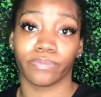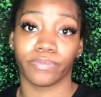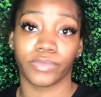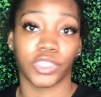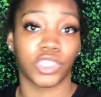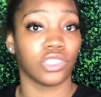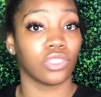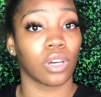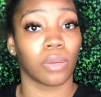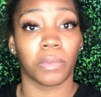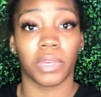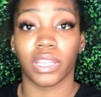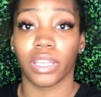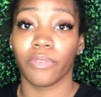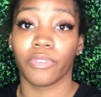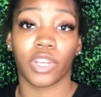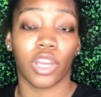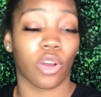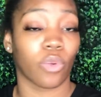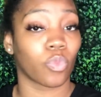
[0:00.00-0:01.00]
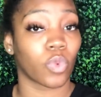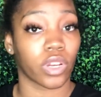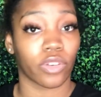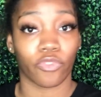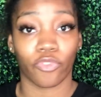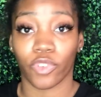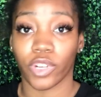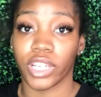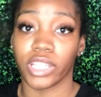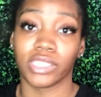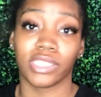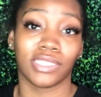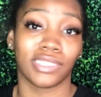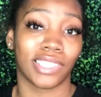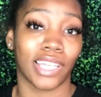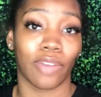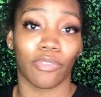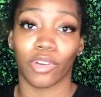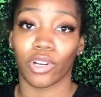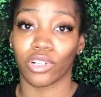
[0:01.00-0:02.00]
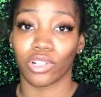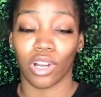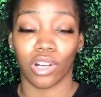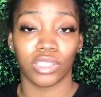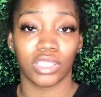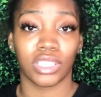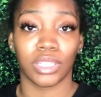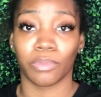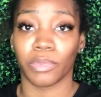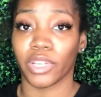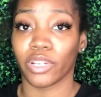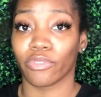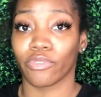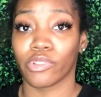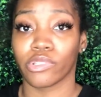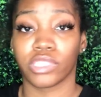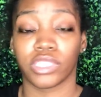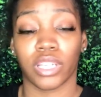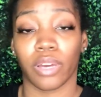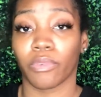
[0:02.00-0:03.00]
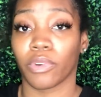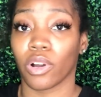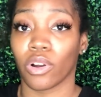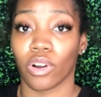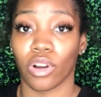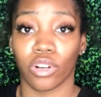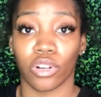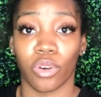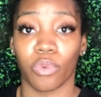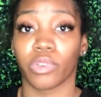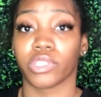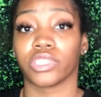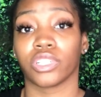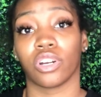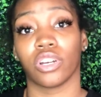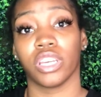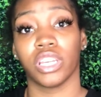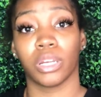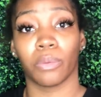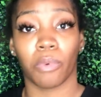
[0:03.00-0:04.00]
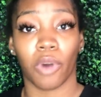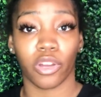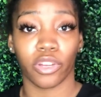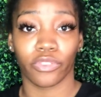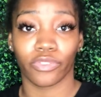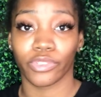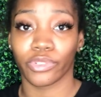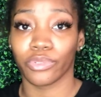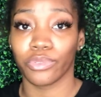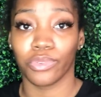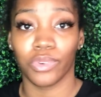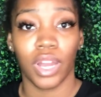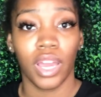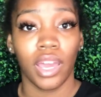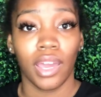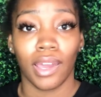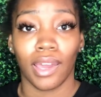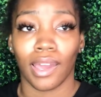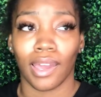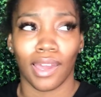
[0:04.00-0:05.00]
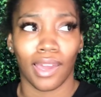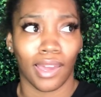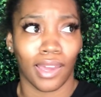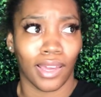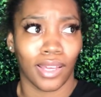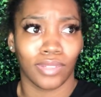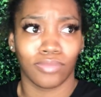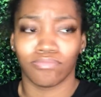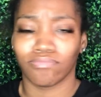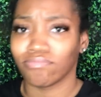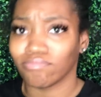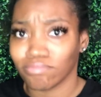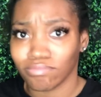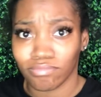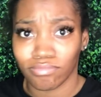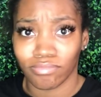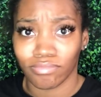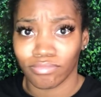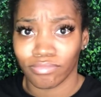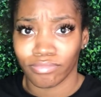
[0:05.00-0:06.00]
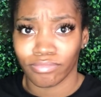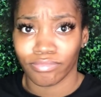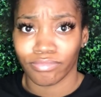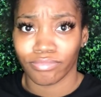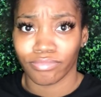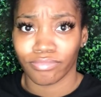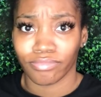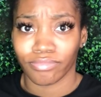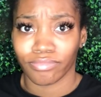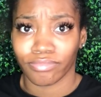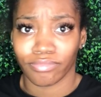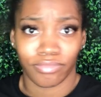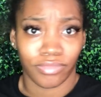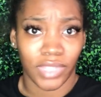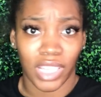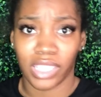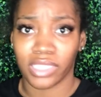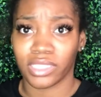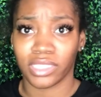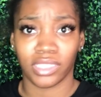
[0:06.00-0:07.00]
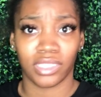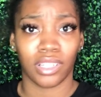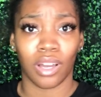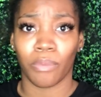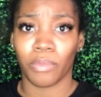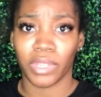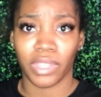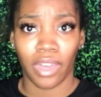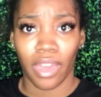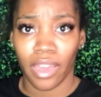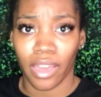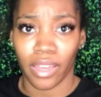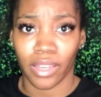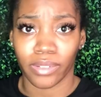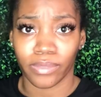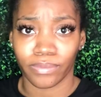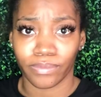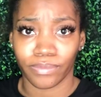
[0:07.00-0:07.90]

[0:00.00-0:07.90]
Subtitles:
And she's going to be living there rent free. And she's never going to go to them interviews. She's never going to go nowhere. She's going to eat up all your food. And that's just going to be that.